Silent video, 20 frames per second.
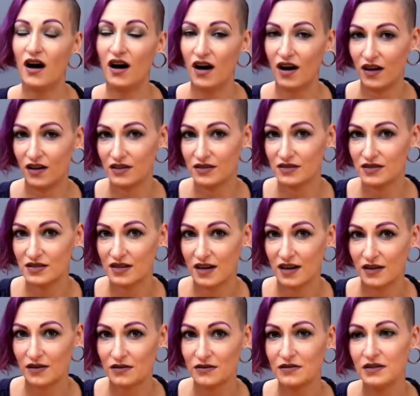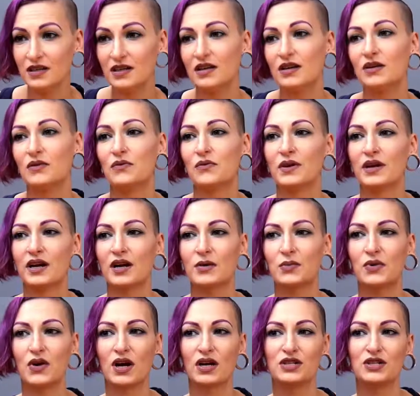Also, we are
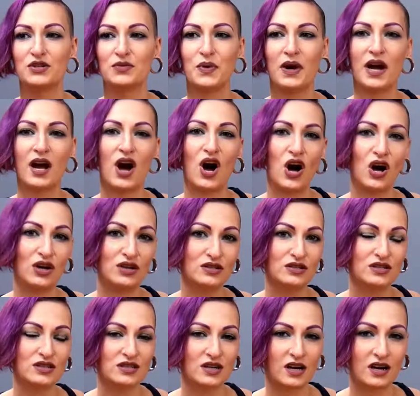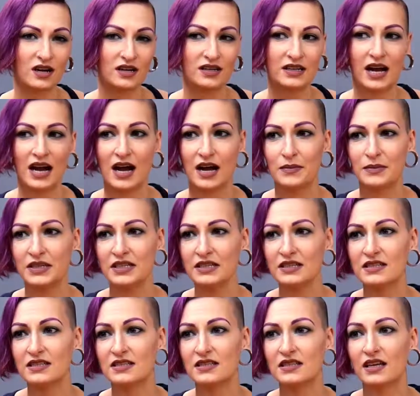brought to you by All Star
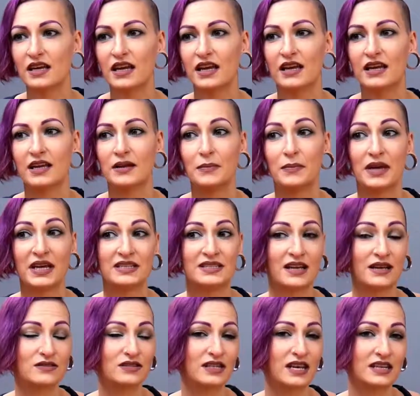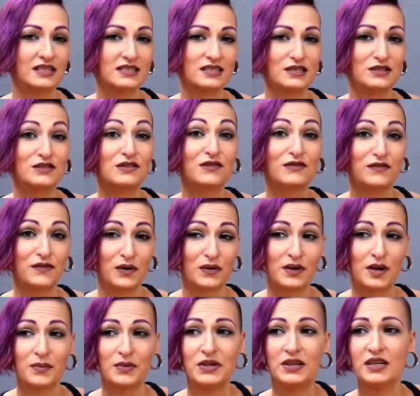Comics in Baytown, Texas. The phone
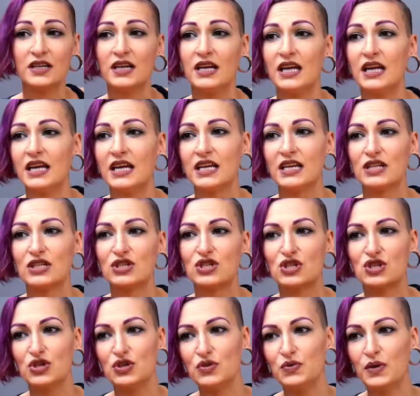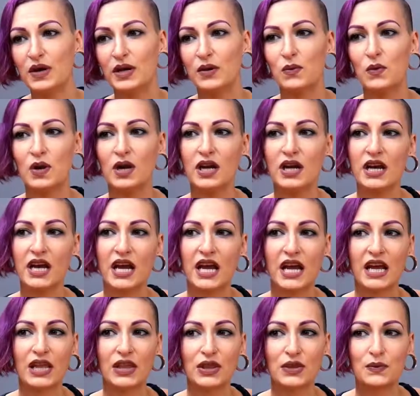number is
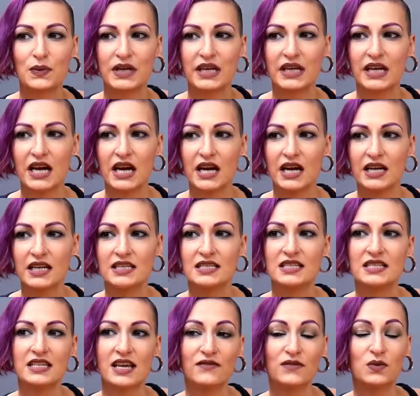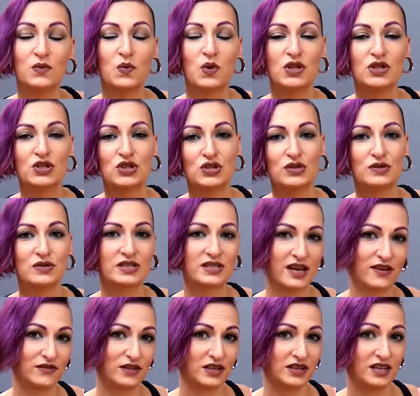
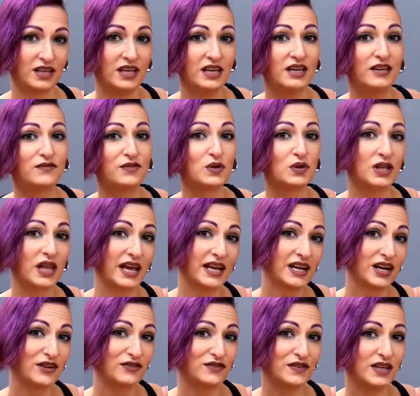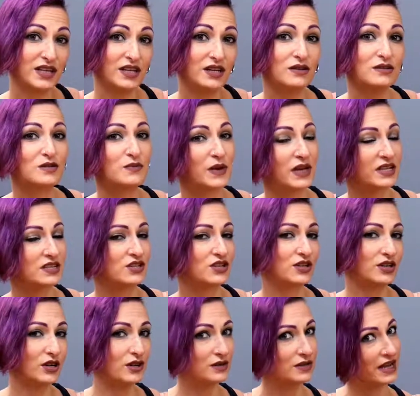281-839-7127. If you like our videos, make
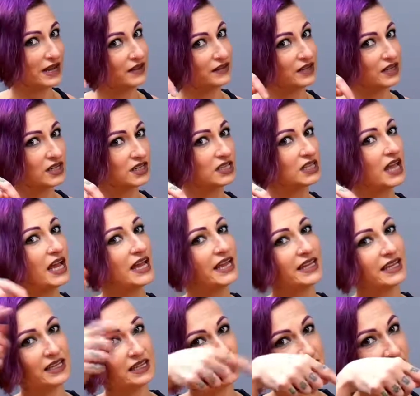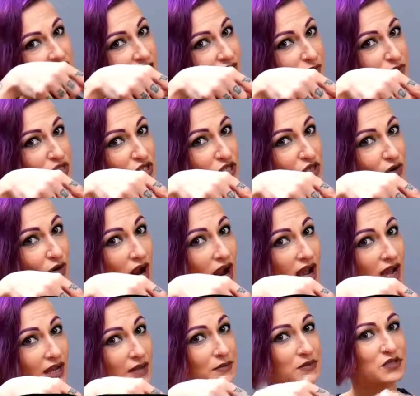sure to go down there and like it and
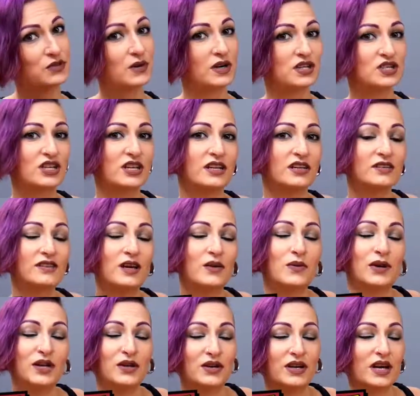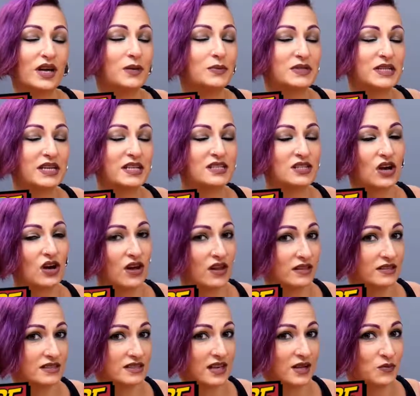subscribe to our channel. That way you get updates all
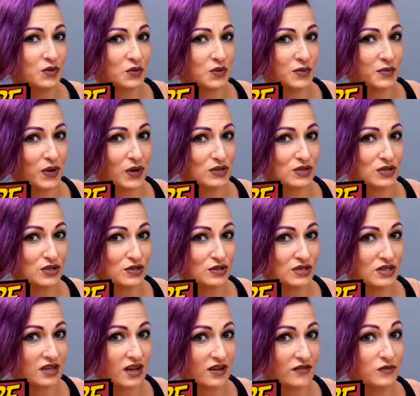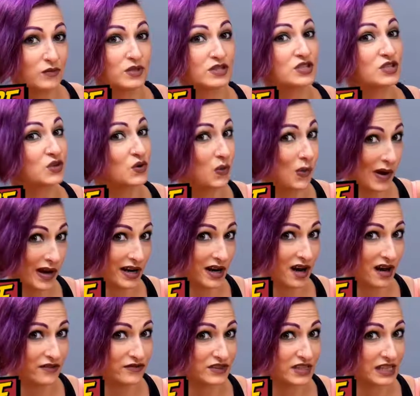the time when we post new stuff, which is quite
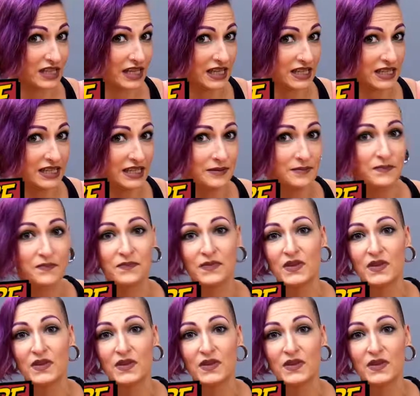often lately.